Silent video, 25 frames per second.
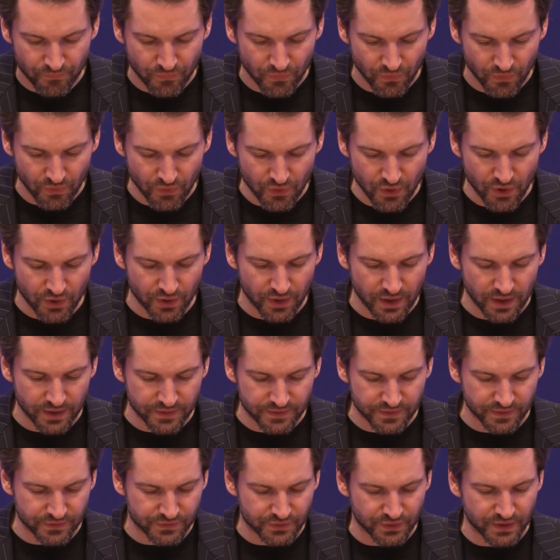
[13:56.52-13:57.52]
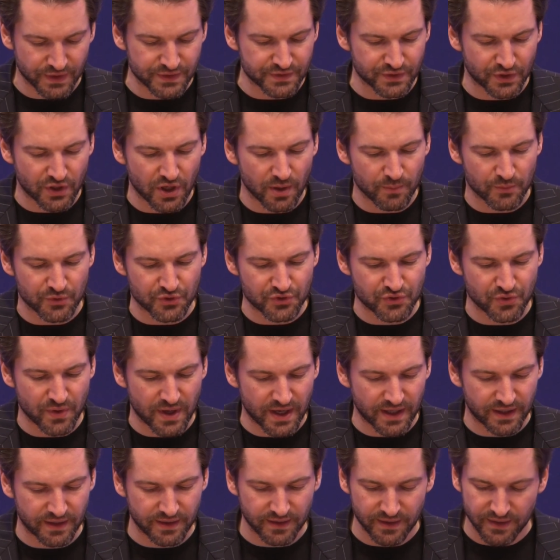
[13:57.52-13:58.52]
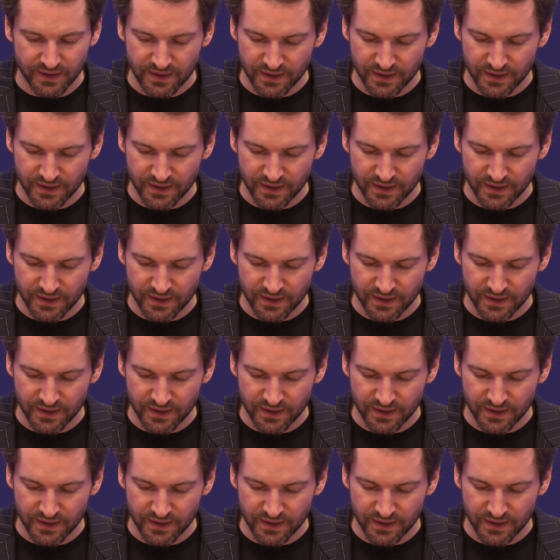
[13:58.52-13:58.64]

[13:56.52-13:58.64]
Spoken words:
not like that, so there's a common track,